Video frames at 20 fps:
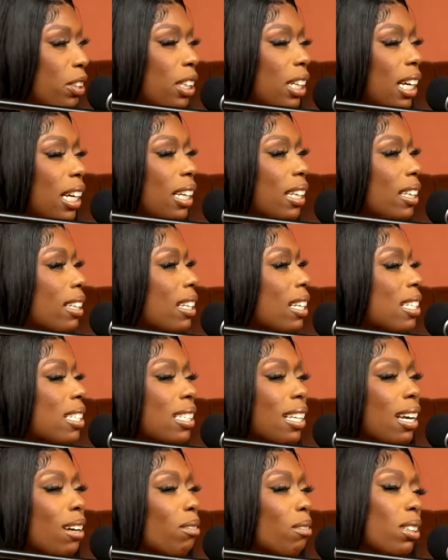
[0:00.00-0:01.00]
Like, yeah, it's
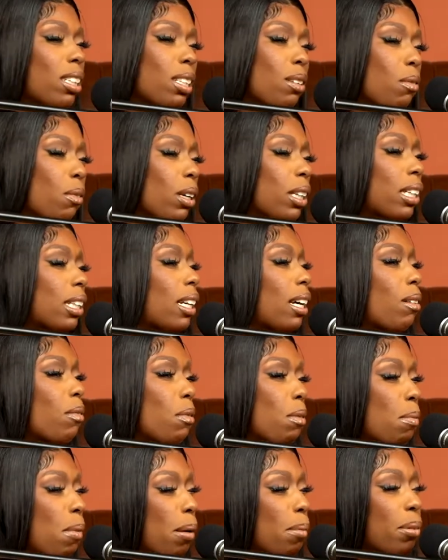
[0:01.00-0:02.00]
not really working out
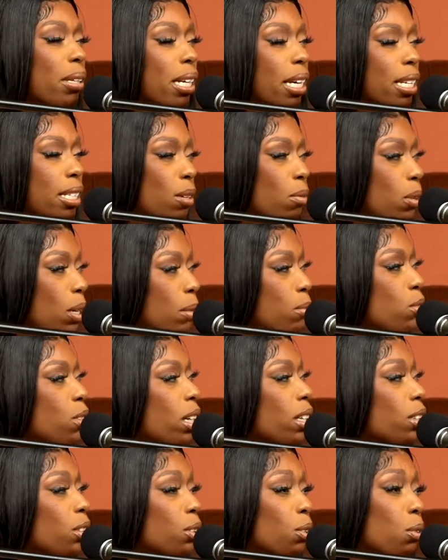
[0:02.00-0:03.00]
with my plans and what I'm
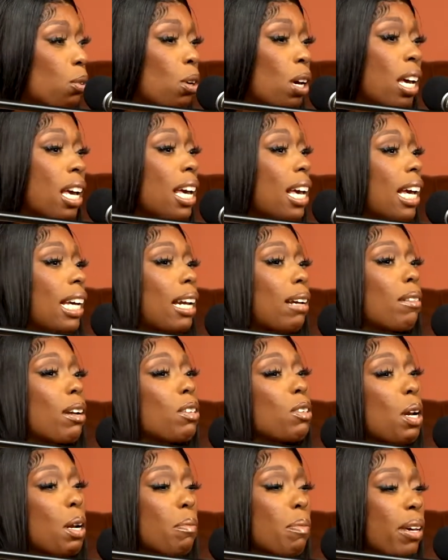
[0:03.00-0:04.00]
trying to do. And I'm not
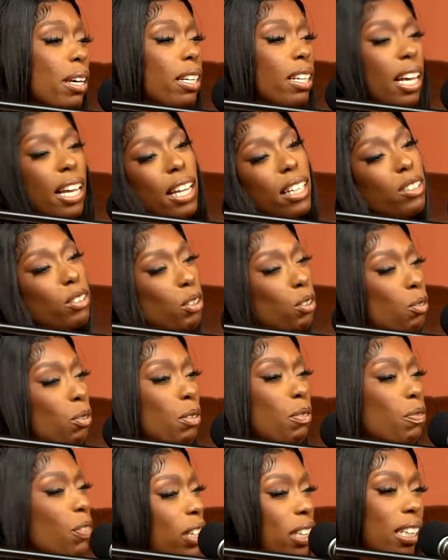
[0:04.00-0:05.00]
trying to pay an extra
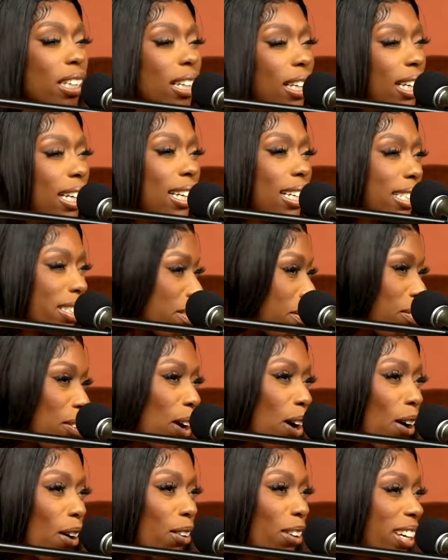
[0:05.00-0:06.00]
$350 to get it
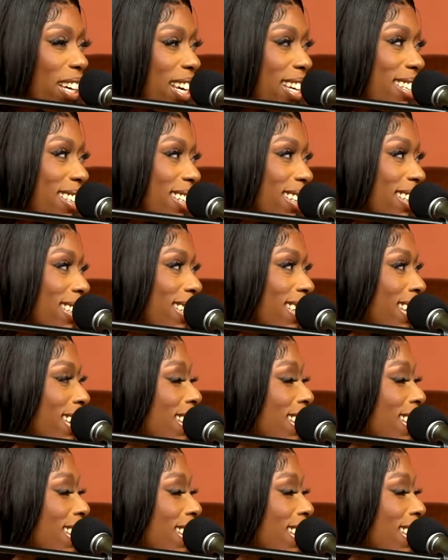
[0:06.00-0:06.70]
tomorrow either.